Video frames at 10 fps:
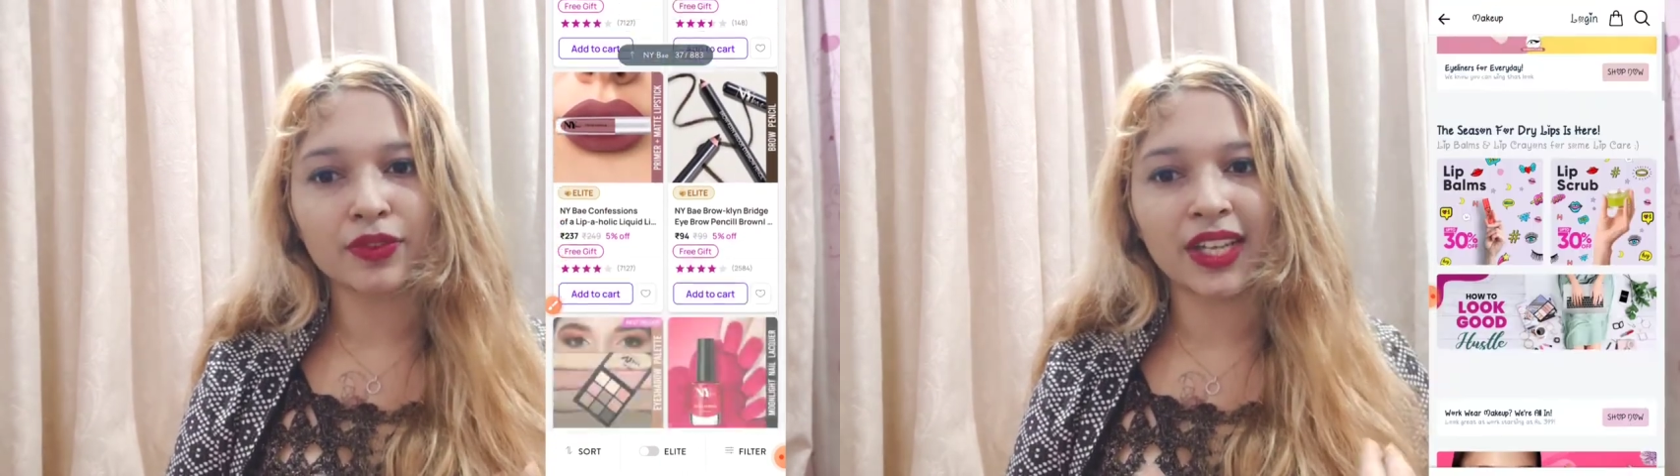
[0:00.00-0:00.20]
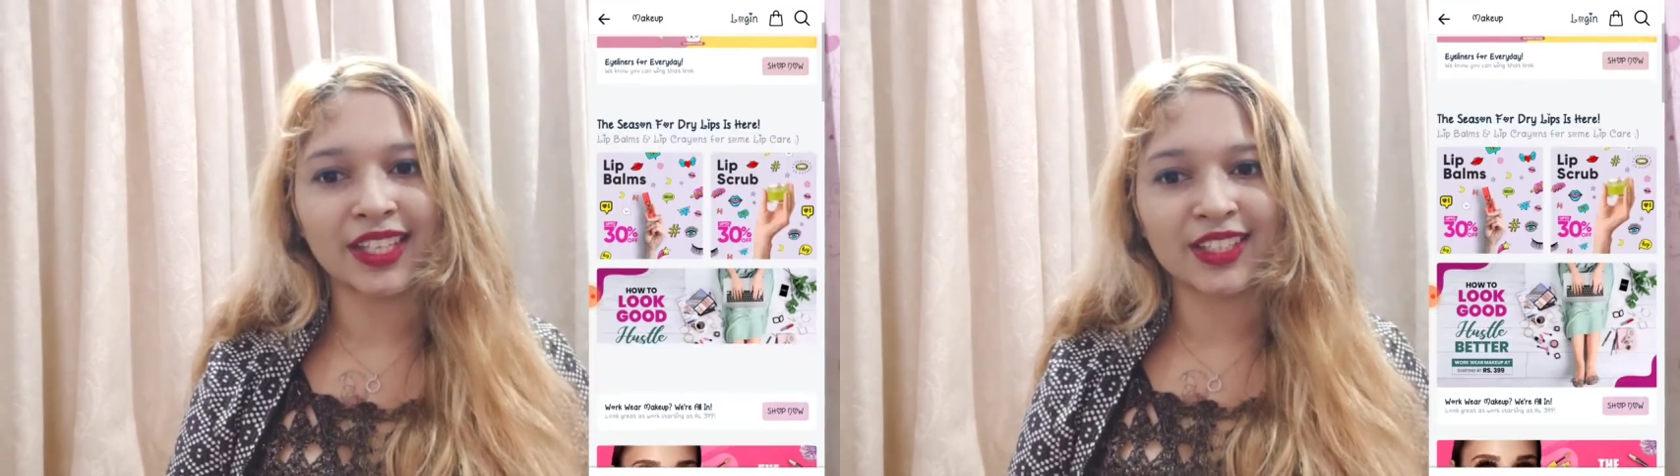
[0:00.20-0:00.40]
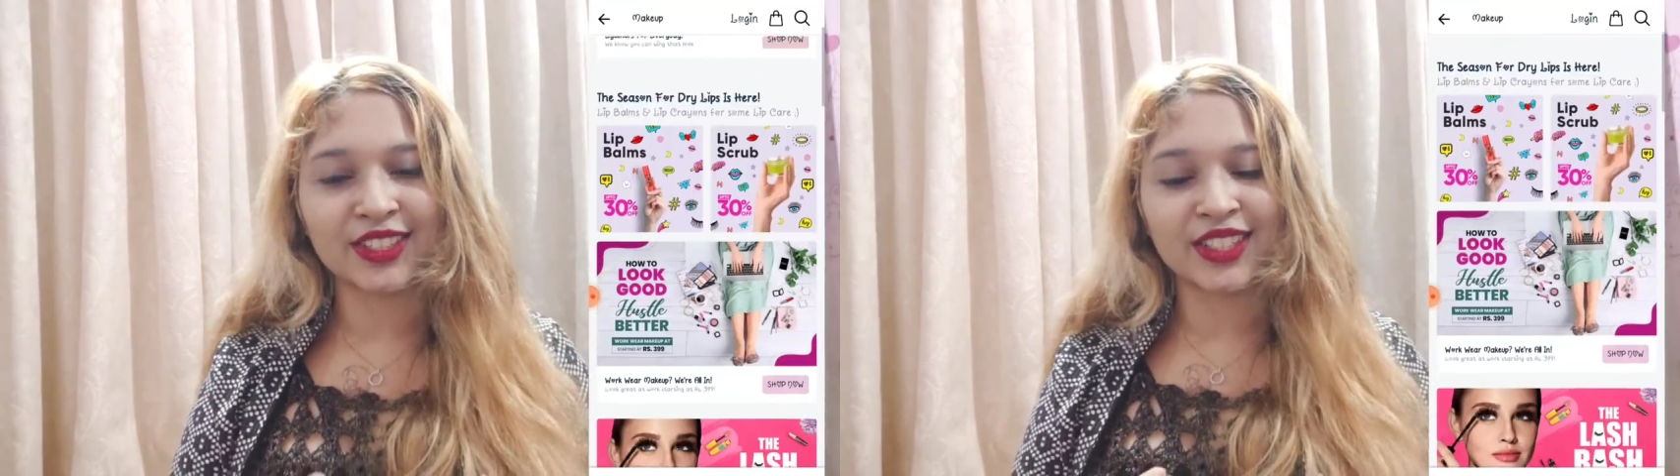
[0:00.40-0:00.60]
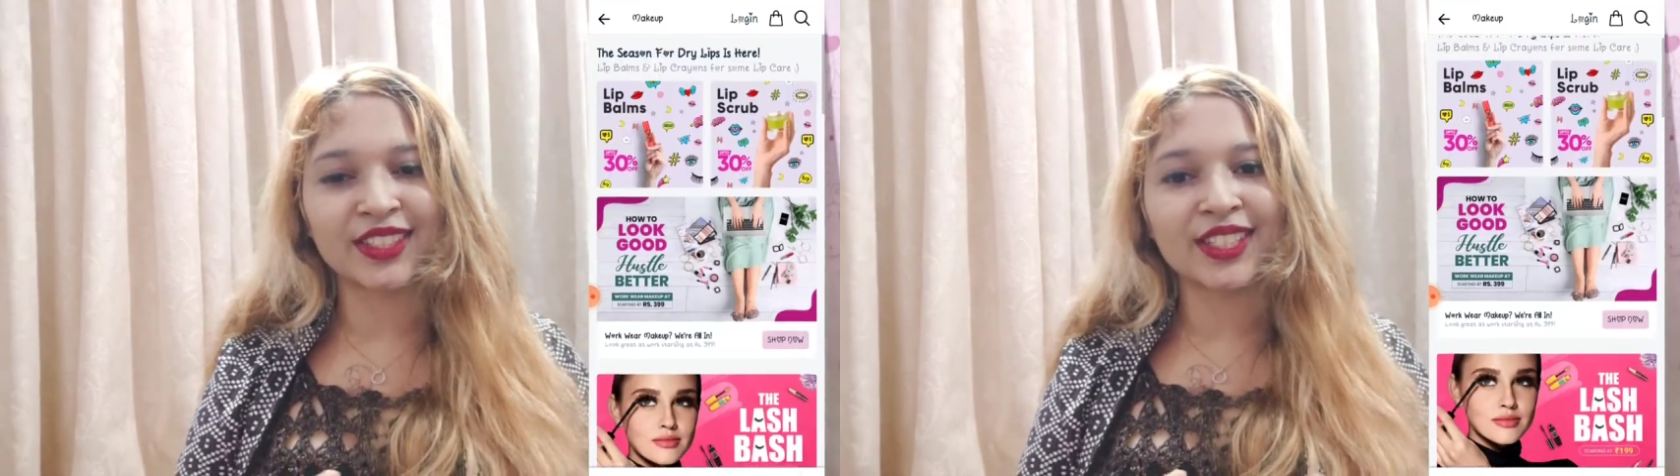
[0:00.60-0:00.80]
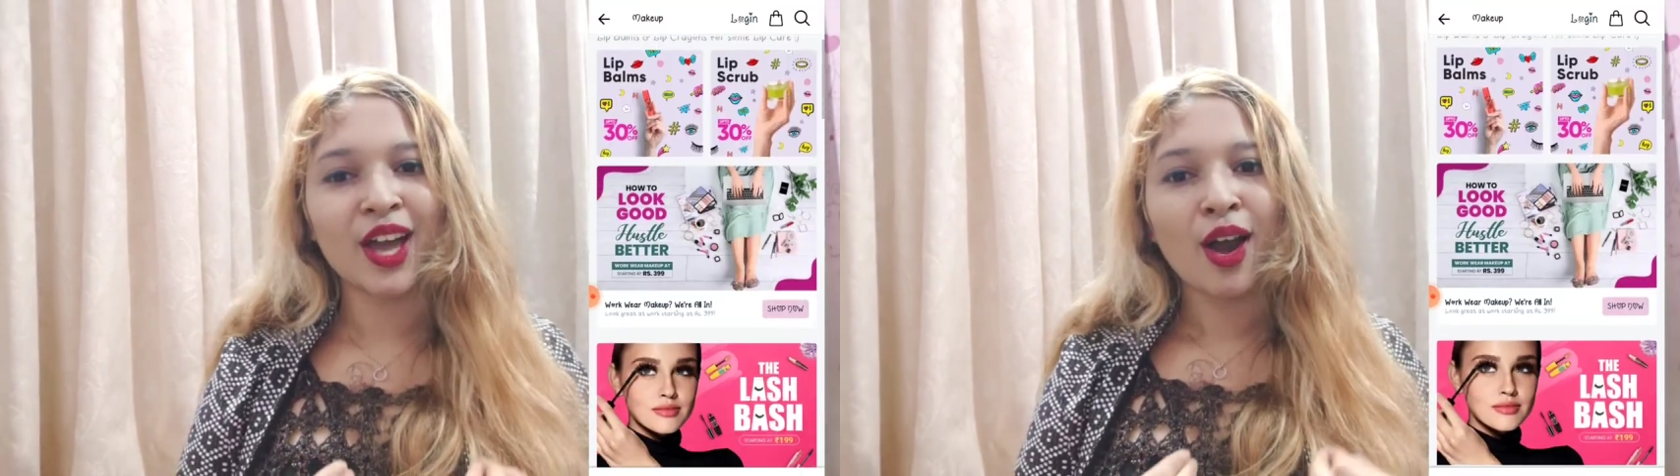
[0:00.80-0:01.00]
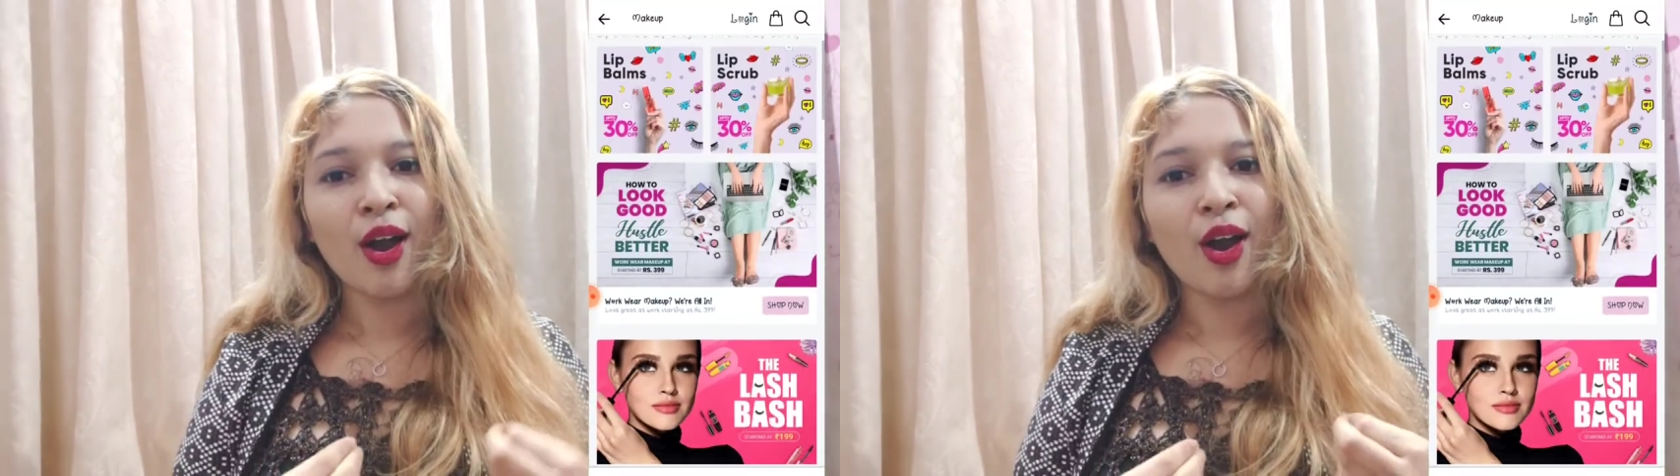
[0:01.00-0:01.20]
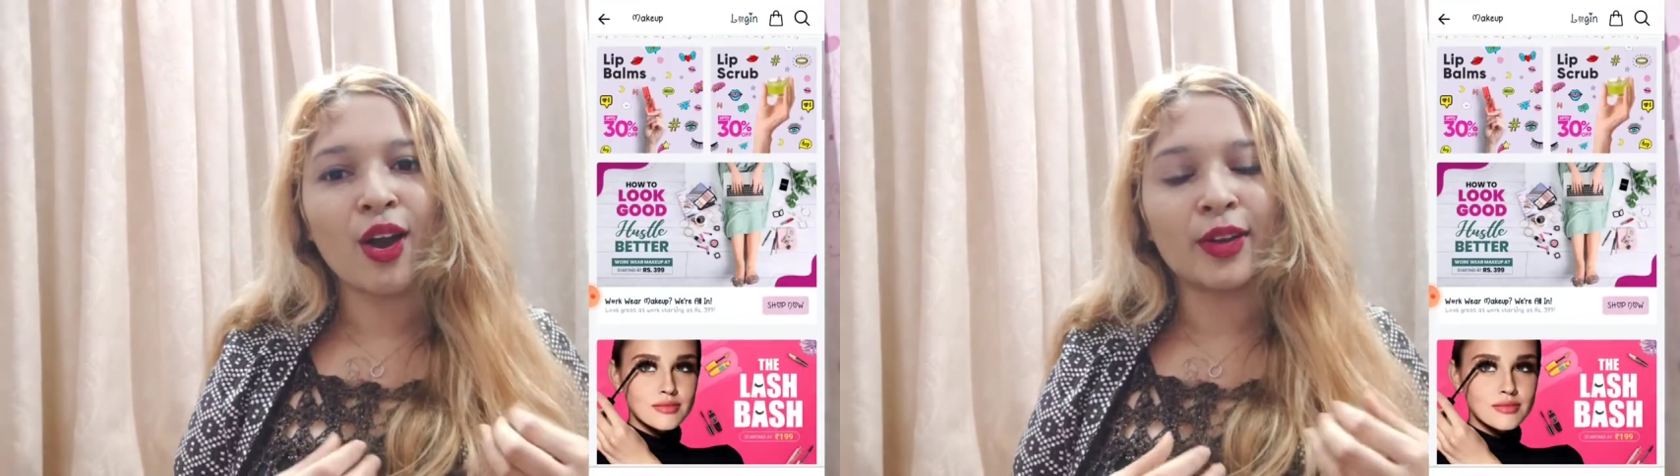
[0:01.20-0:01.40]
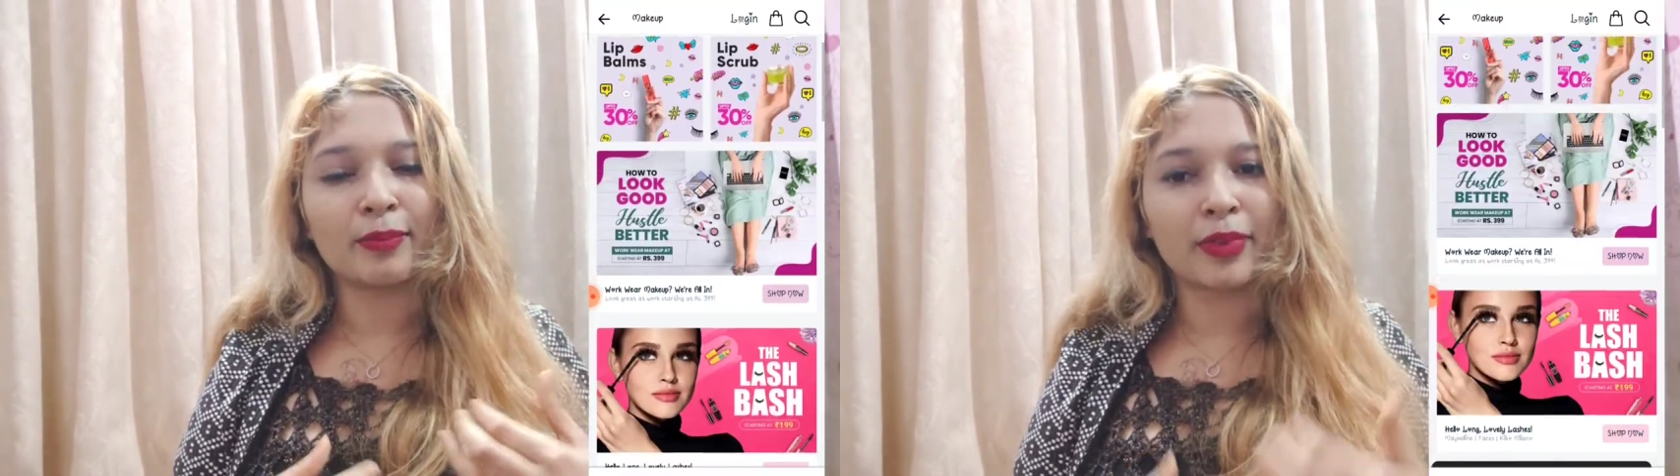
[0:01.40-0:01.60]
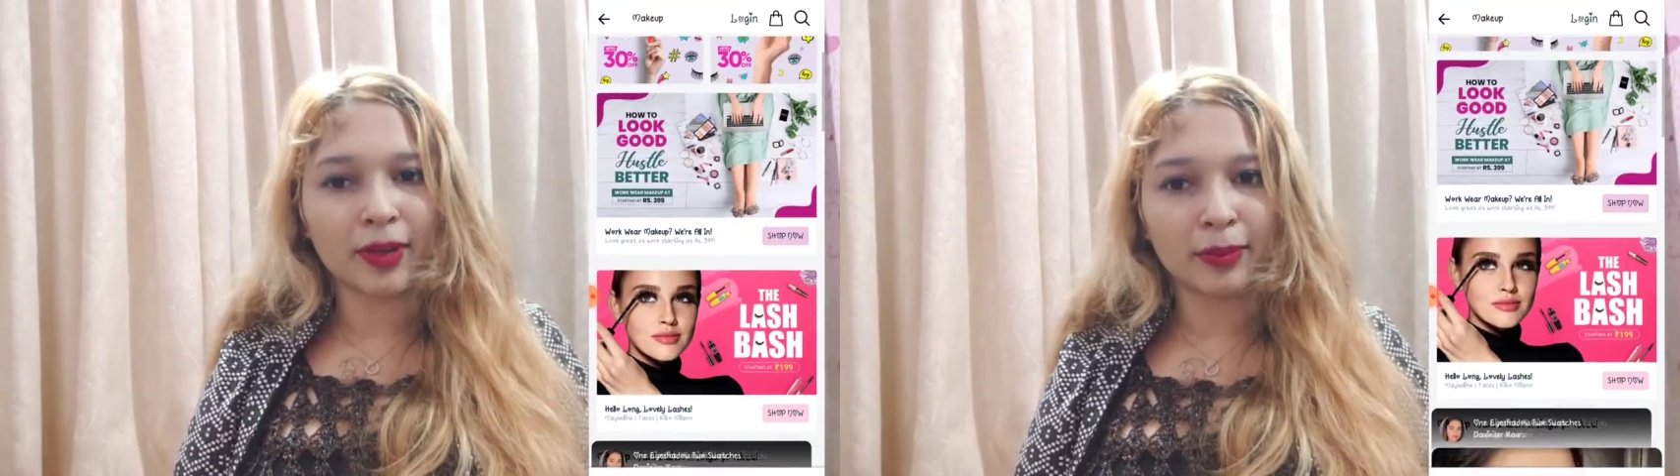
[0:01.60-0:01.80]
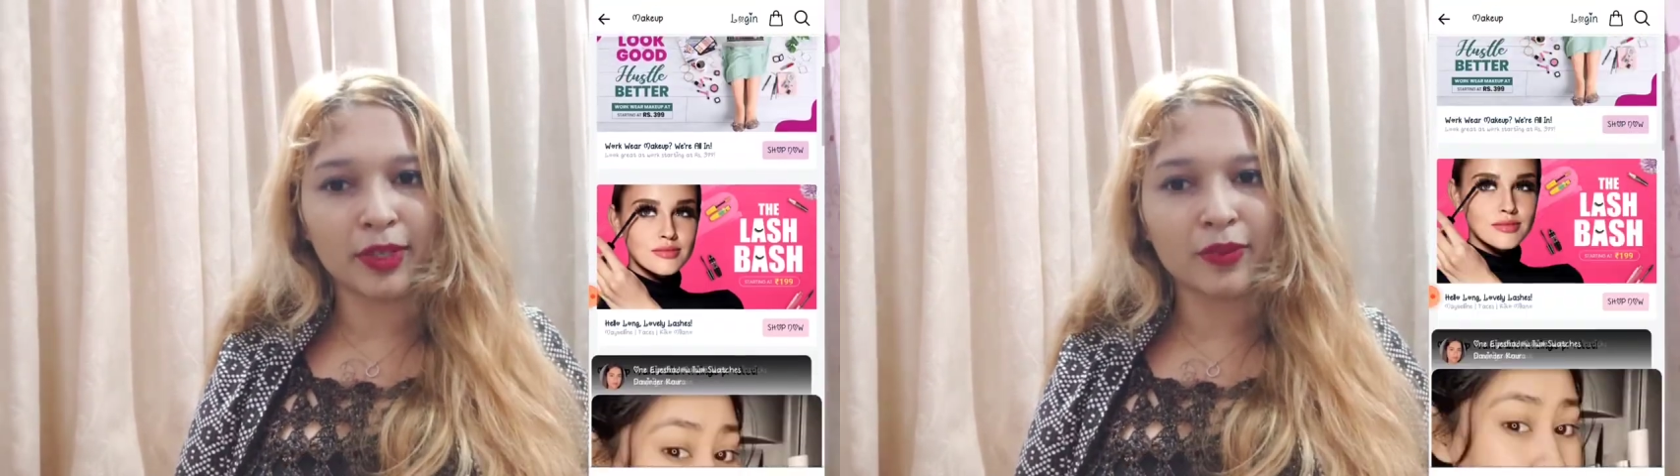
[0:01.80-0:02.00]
collection on Purple